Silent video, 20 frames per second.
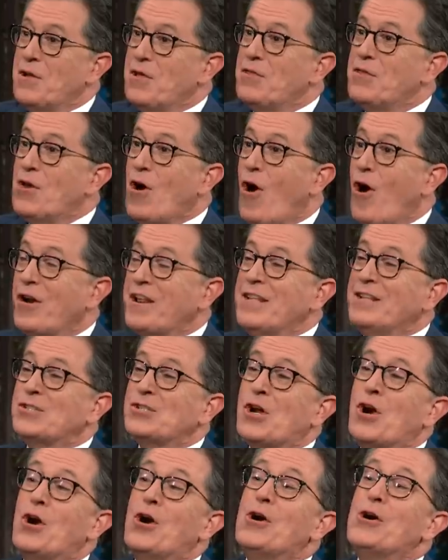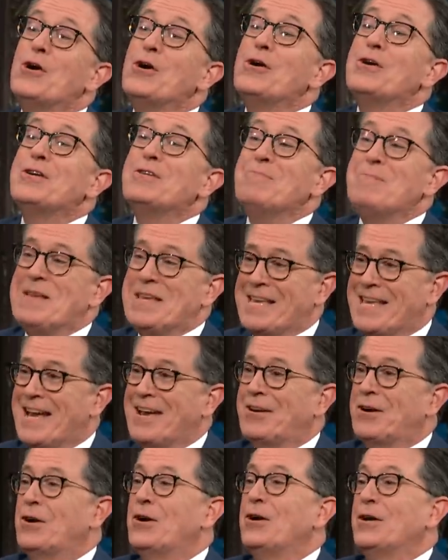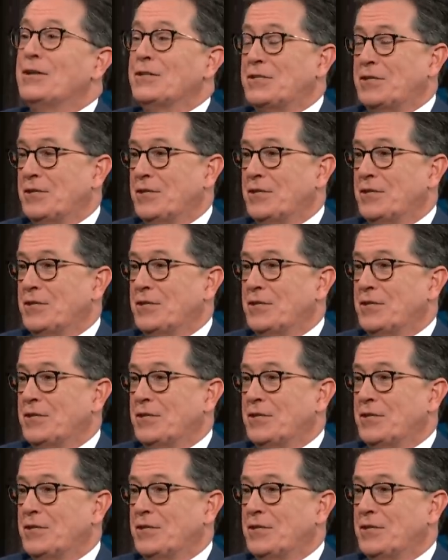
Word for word: The audience heard me get hurt.